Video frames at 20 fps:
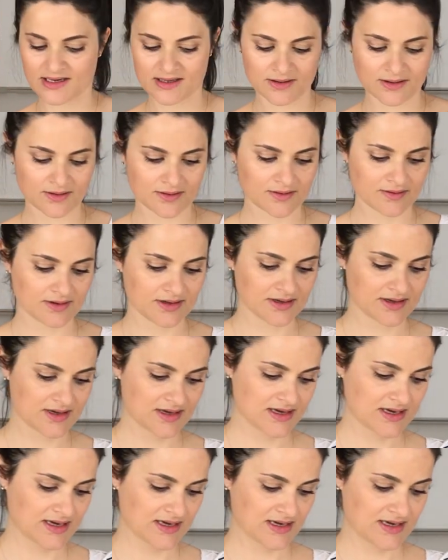Now,
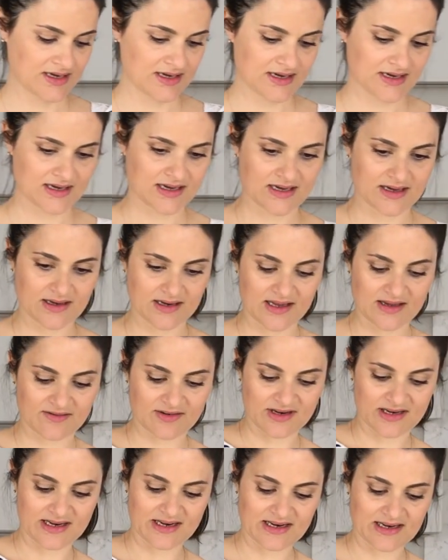give
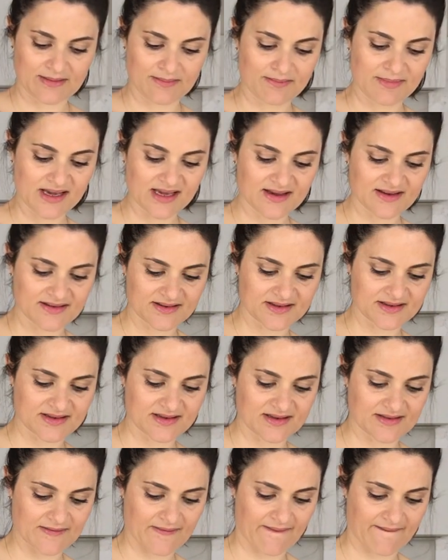it a little
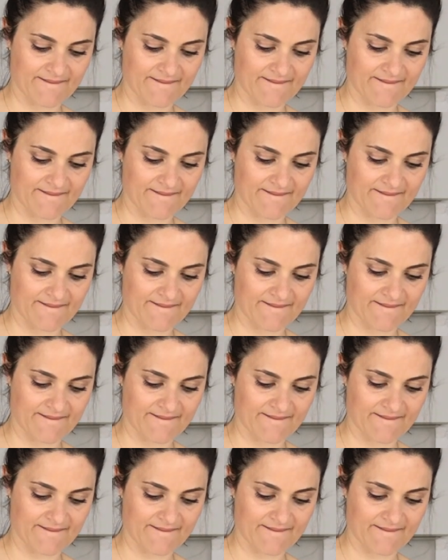mix.